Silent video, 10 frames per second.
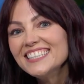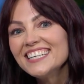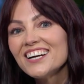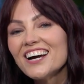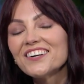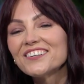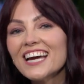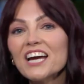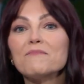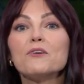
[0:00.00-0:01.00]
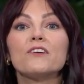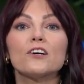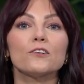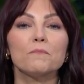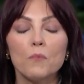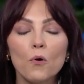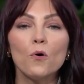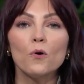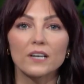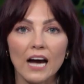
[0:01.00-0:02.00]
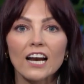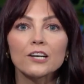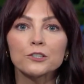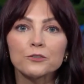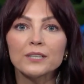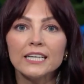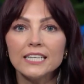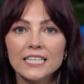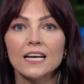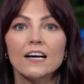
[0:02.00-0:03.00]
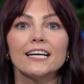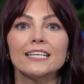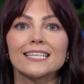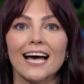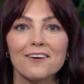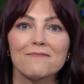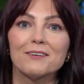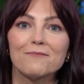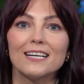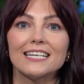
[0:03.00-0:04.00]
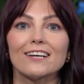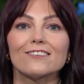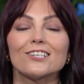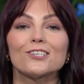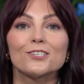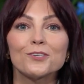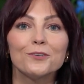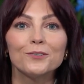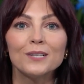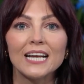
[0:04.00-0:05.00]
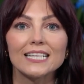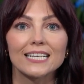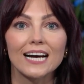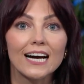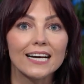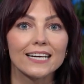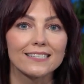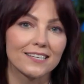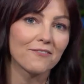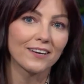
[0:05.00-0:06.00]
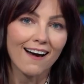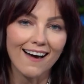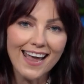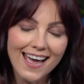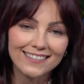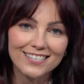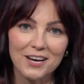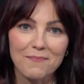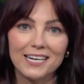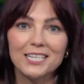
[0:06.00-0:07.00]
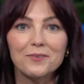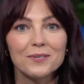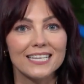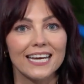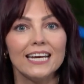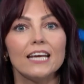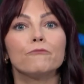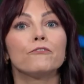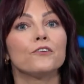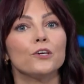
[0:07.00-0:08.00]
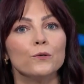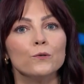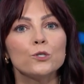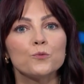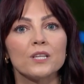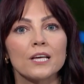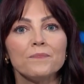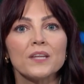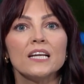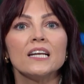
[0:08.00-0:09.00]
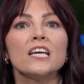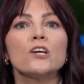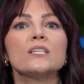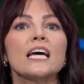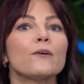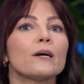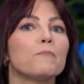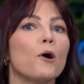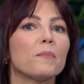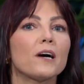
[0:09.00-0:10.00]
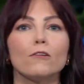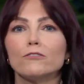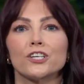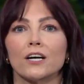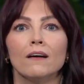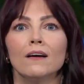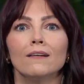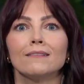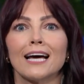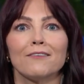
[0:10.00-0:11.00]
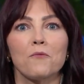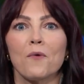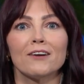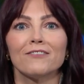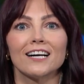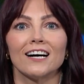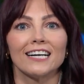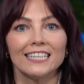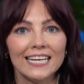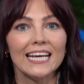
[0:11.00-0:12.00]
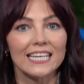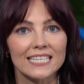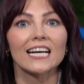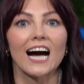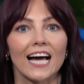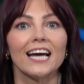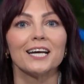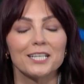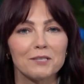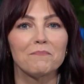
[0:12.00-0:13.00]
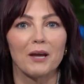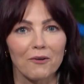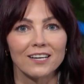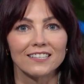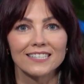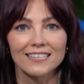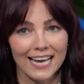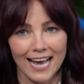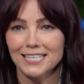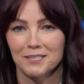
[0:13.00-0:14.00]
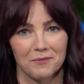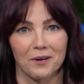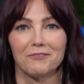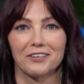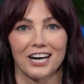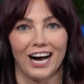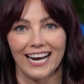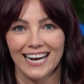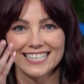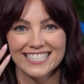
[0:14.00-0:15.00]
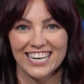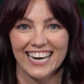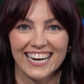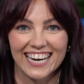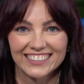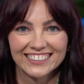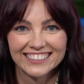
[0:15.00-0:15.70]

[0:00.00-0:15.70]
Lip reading: Cheers. Okay, moving on. More culinary delights. Ahmed went down to Soon Izakaya, serving high-end Japanese cuisine infused with neoteric pop culture. To have a one-of-a-kind izakaya experience. It has to be one-of-a-kind. Let's check it out.